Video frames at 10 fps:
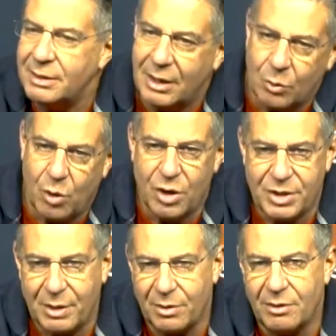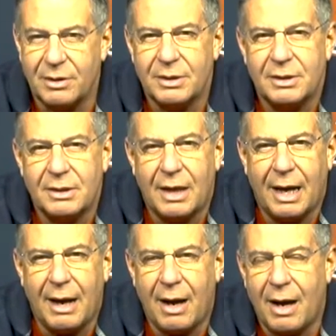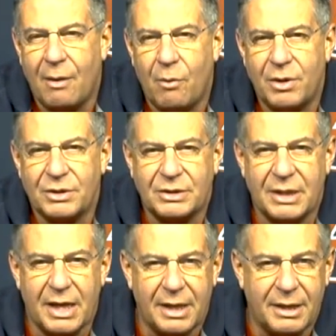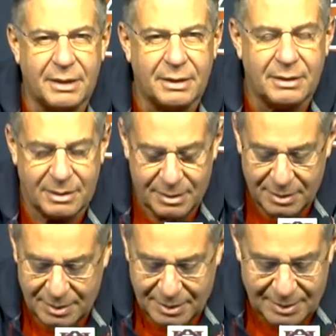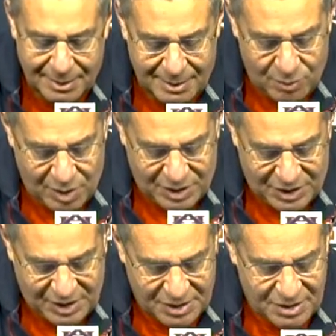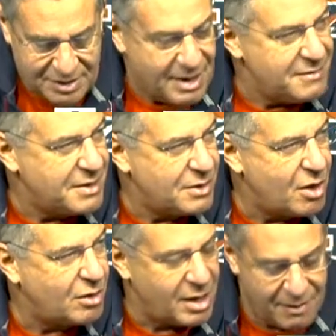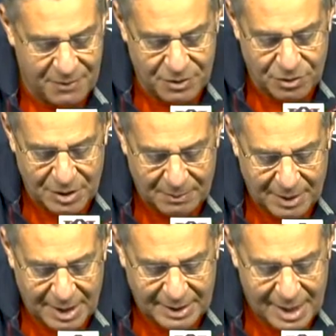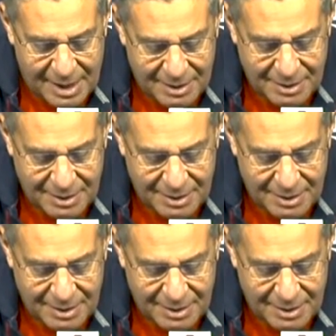In other words, they were, I want to say, 6-7 in the non-conference or something like that?